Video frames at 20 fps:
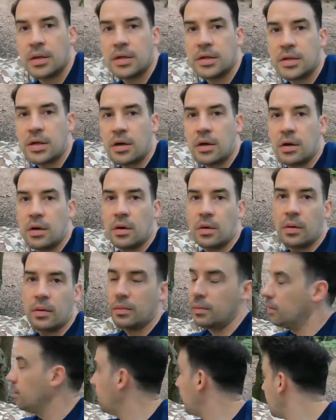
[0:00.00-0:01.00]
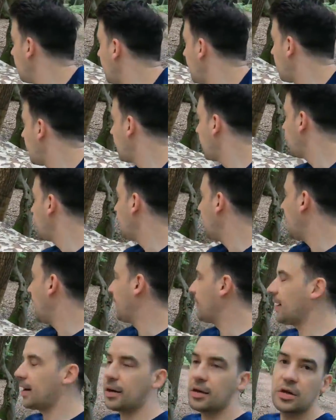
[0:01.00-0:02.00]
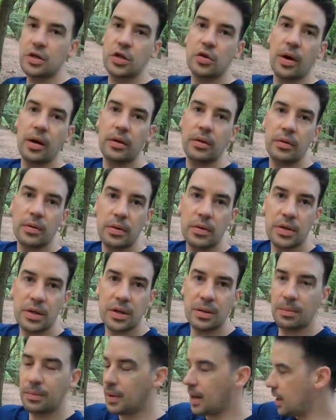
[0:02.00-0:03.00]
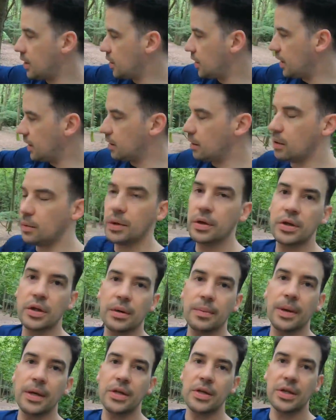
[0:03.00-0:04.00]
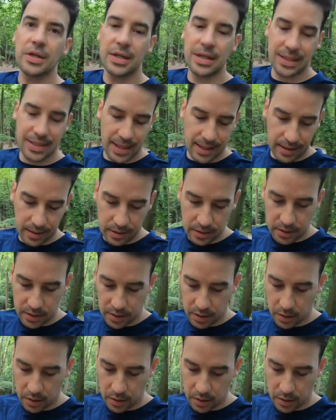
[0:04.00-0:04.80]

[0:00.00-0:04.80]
So, and that goes straight through to the mesh inner, which I'll mention in a second.